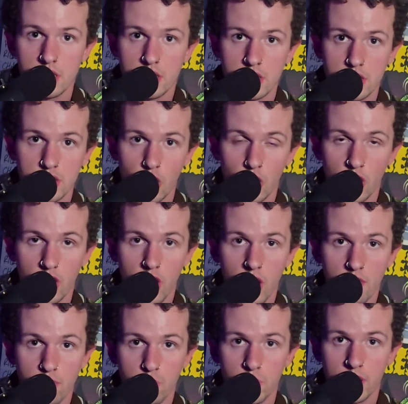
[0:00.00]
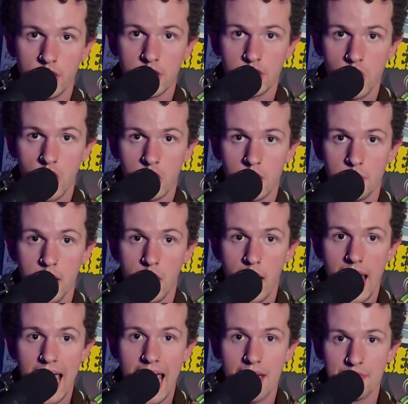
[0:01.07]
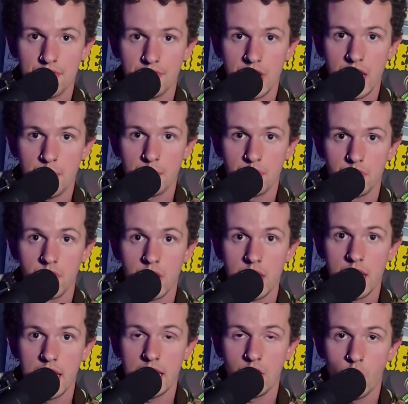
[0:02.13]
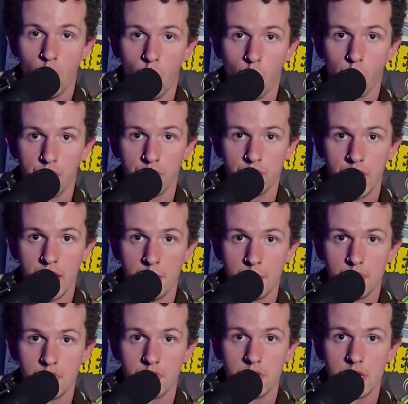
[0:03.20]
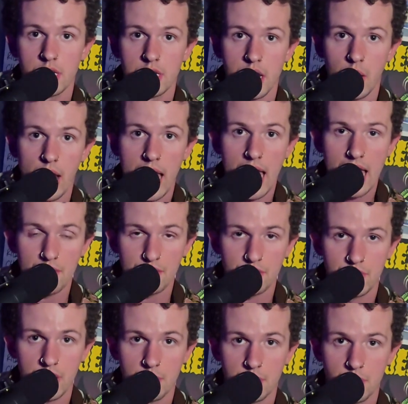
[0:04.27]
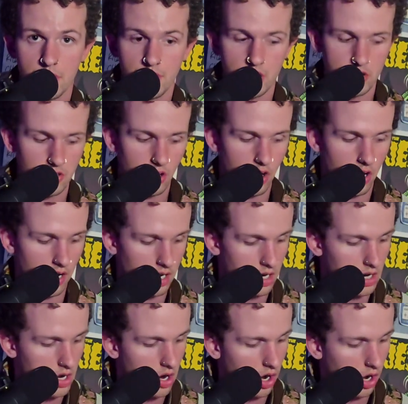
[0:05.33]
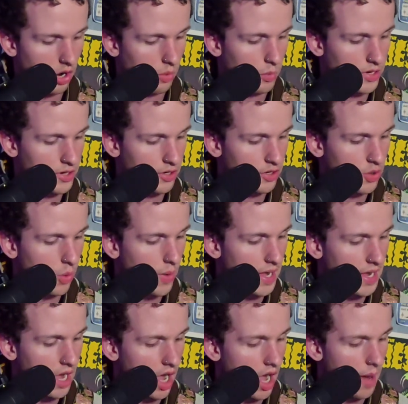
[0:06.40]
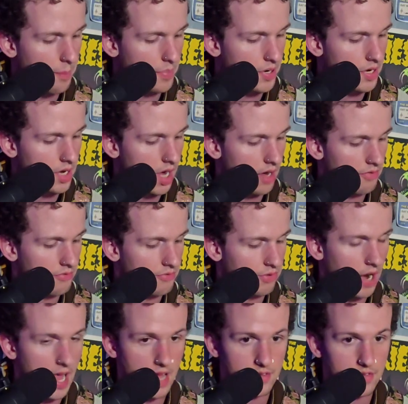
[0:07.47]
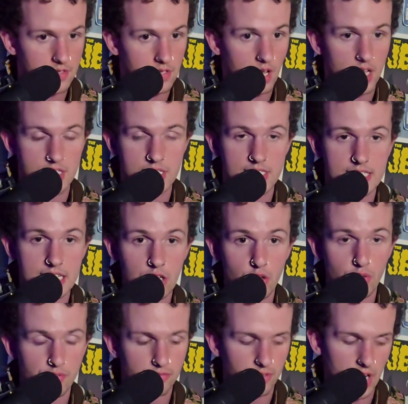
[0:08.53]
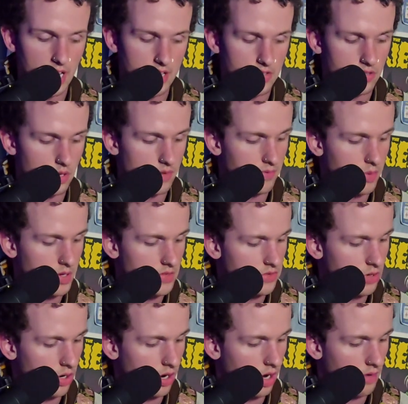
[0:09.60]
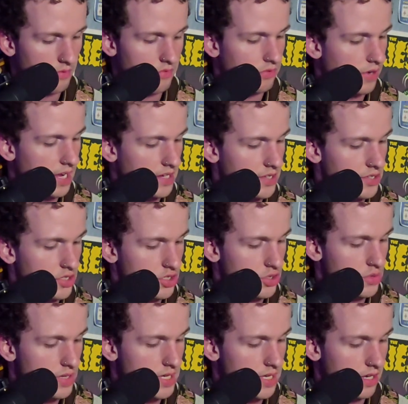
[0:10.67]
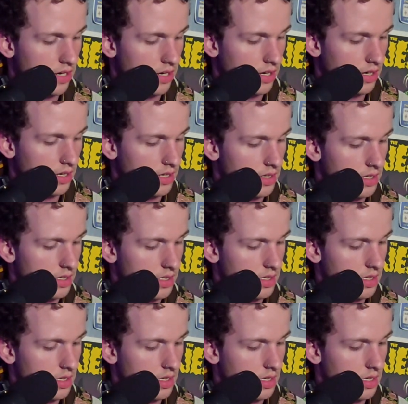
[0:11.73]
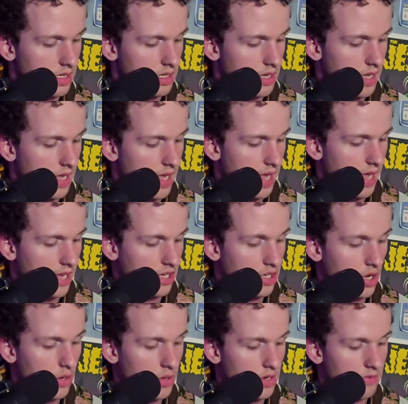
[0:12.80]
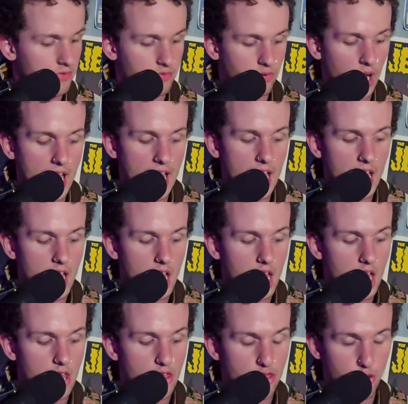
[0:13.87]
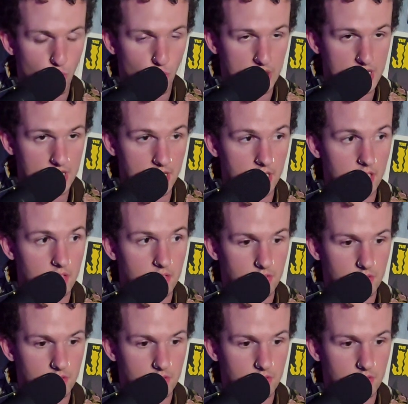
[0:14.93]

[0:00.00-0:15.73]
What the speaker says: To start off, we're going to talk about half steps and whole steps. Now, half steps on the guitar are when you're going up a fret, a single fret. So if we start on fret 2 here and go to fret 3,